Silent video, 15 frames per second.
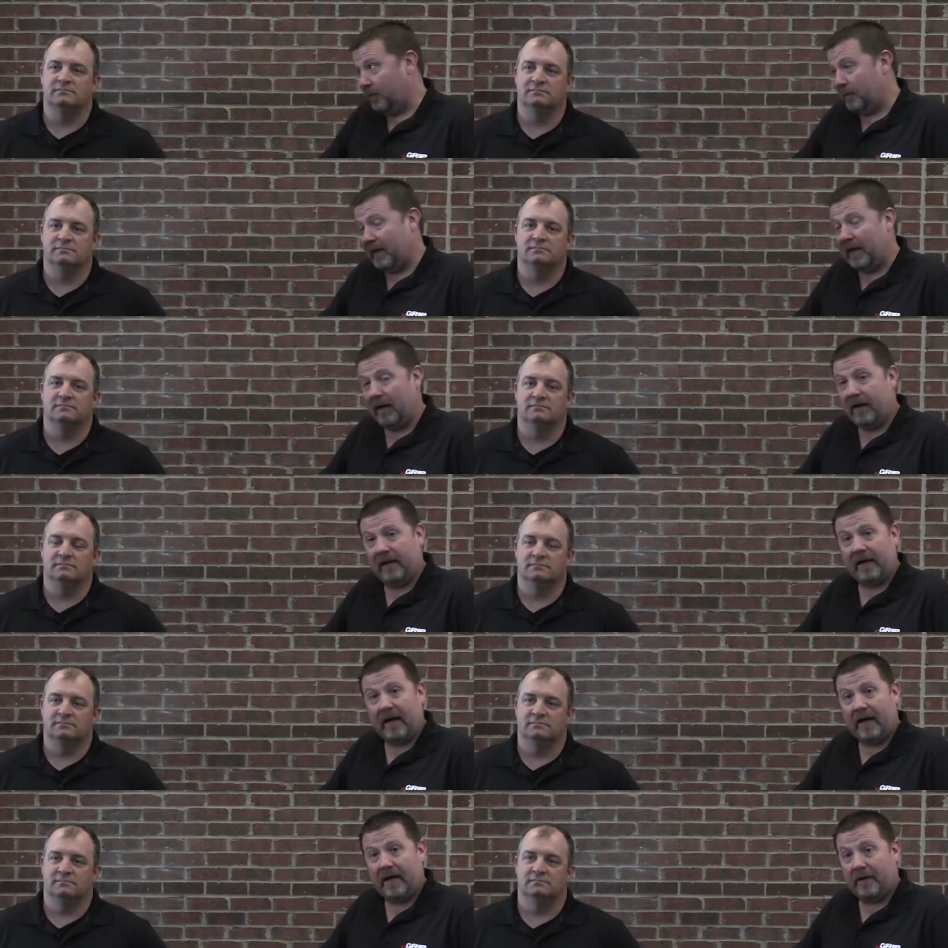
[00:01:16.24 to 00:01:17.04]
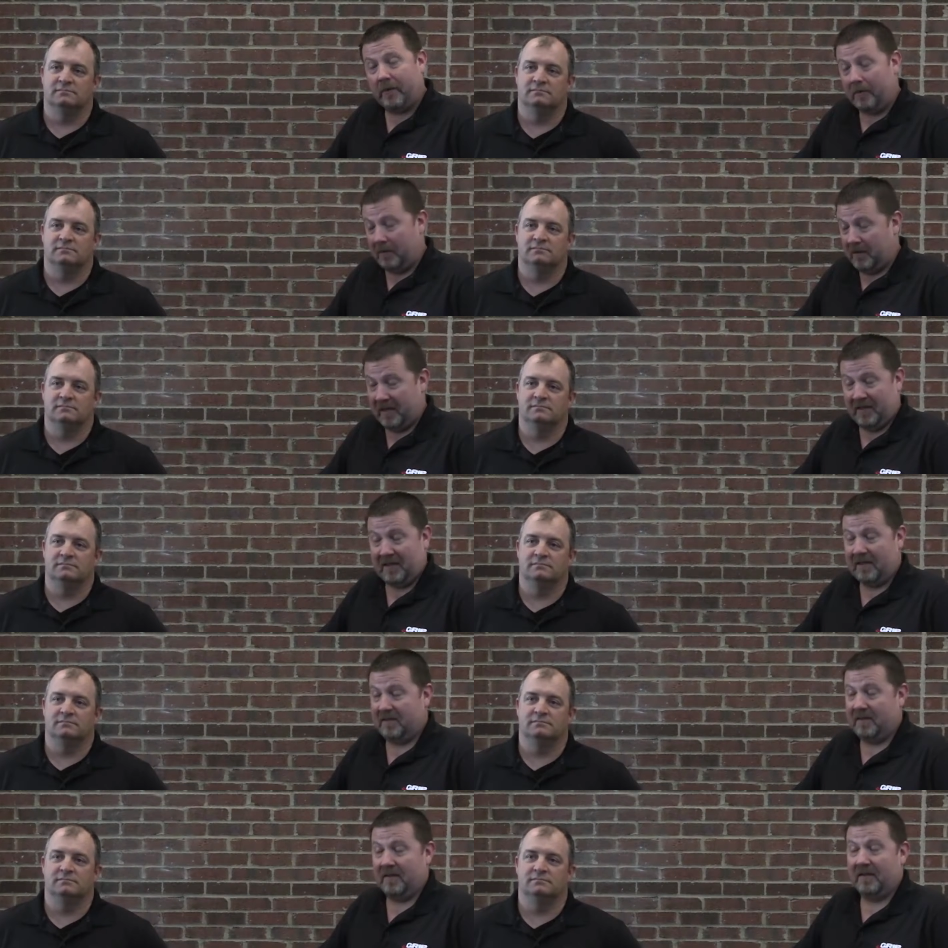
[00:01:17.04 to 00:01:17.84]
Speaker 1: from Gary and I or
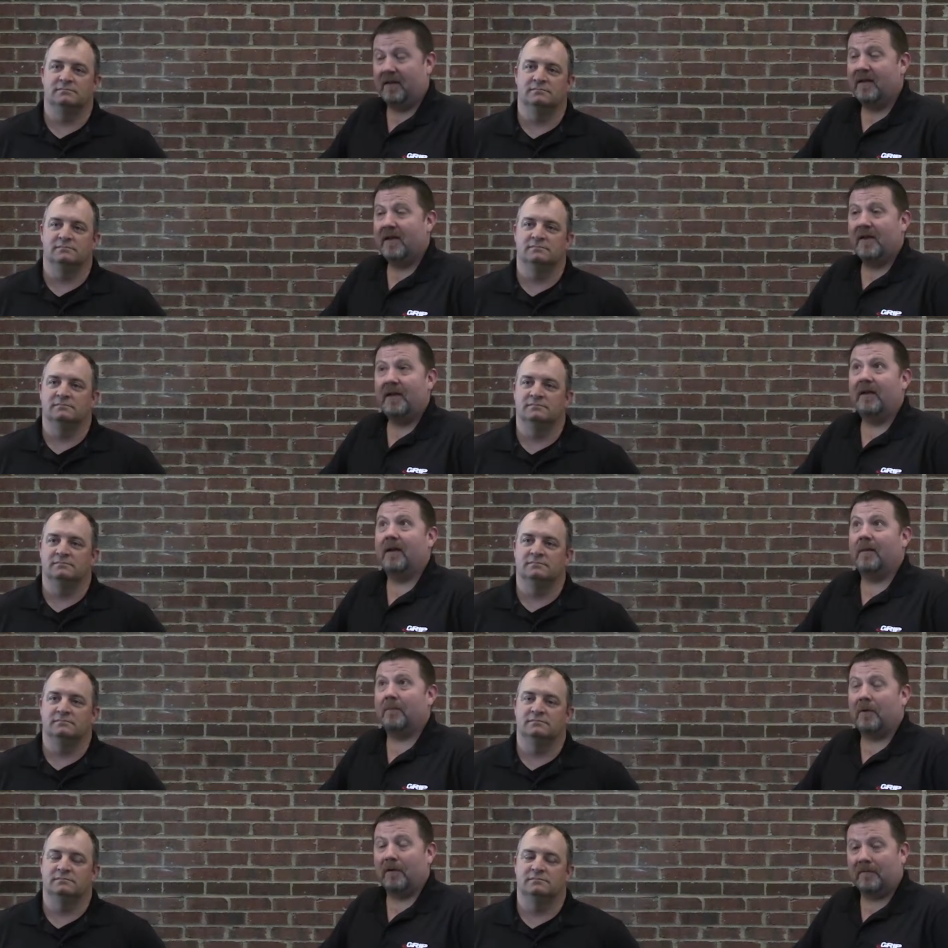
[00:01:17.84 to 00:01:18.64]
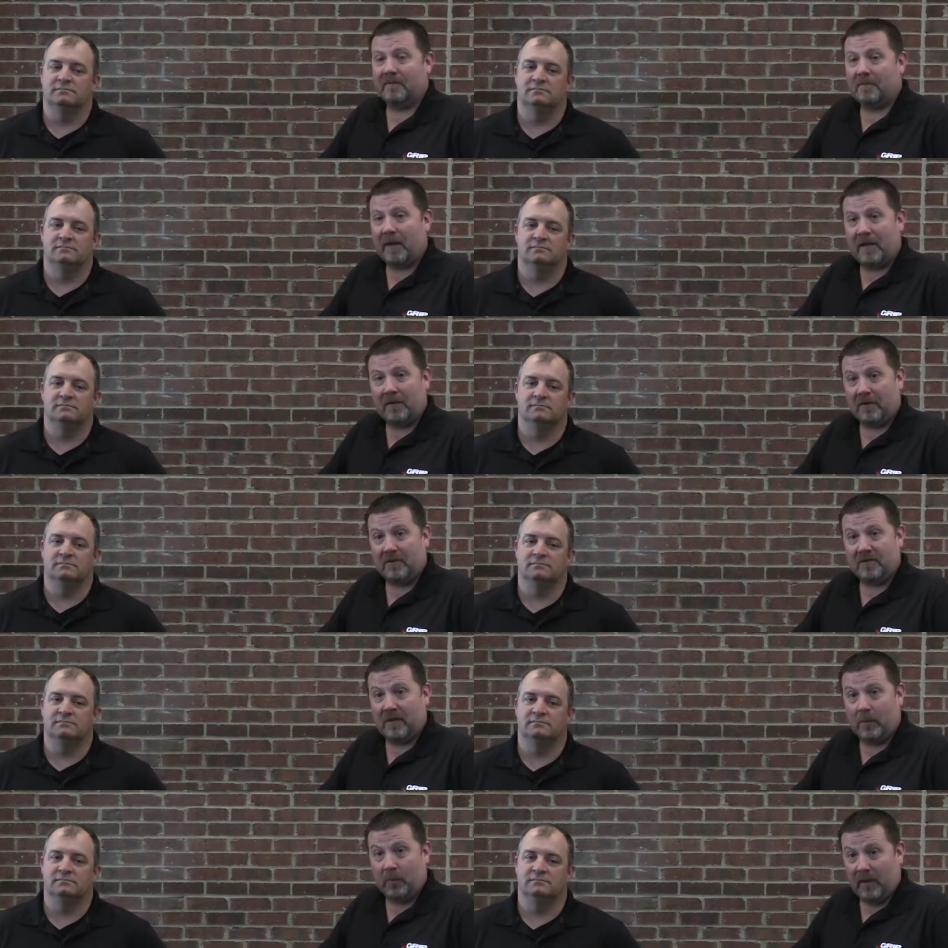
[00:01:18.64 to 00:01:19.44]
any of the number of
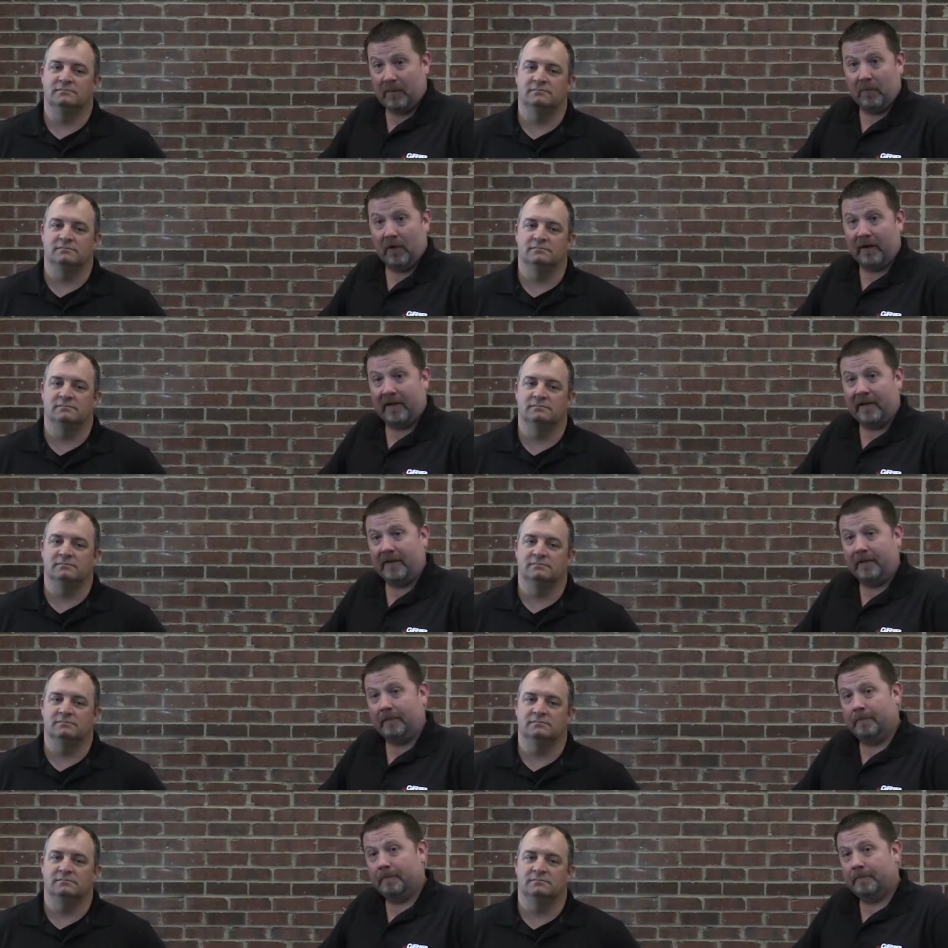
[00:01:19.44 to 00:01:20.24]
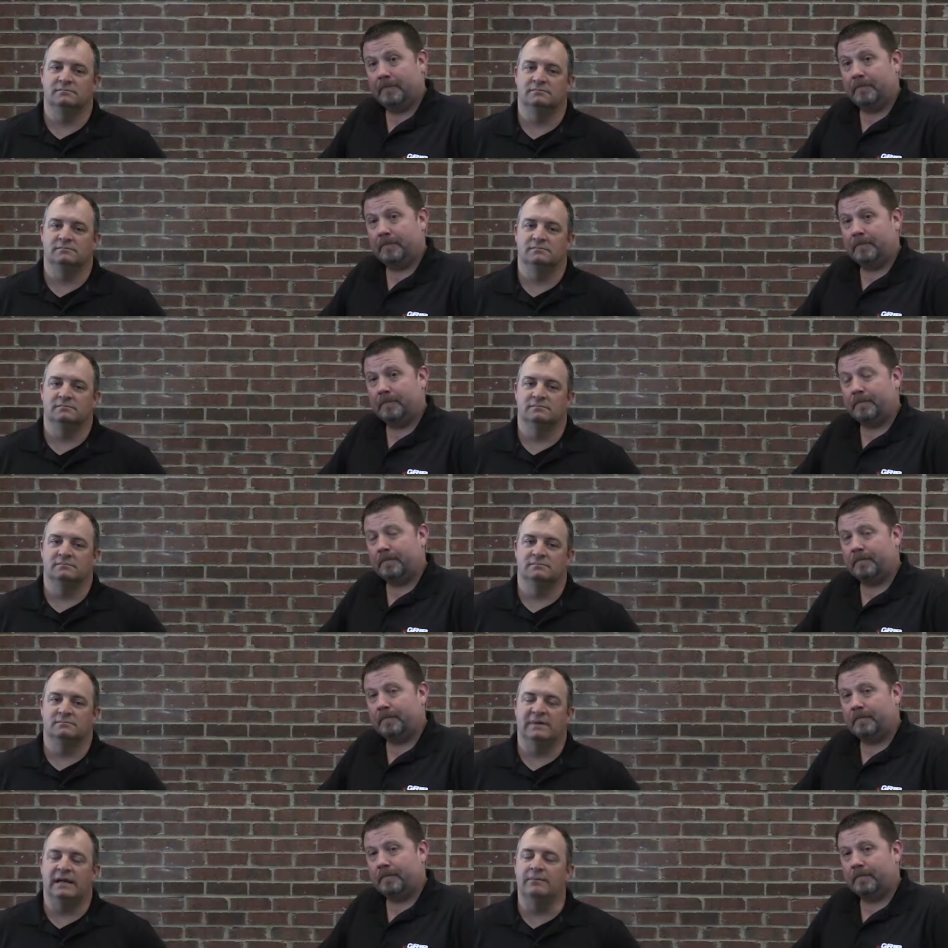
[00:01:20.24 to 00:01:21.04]
speakers that we bring in
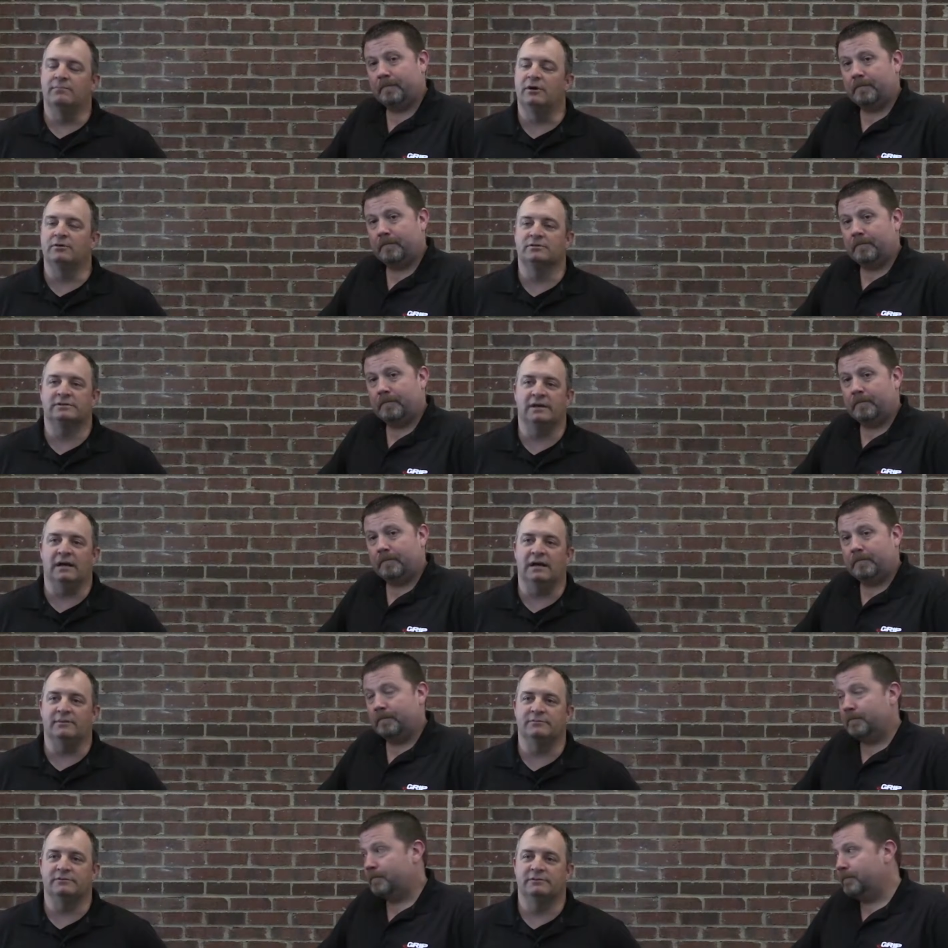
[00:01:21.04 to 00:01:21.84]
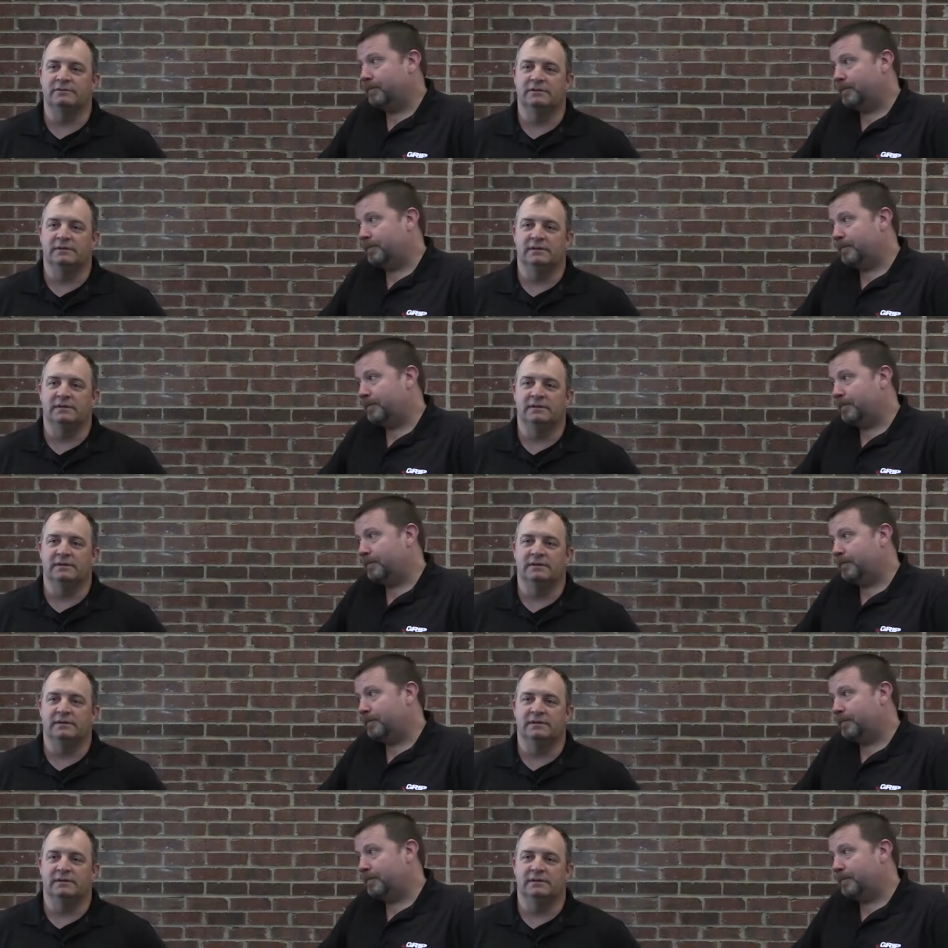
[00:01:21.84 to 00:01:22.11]
Speaker 2: and most times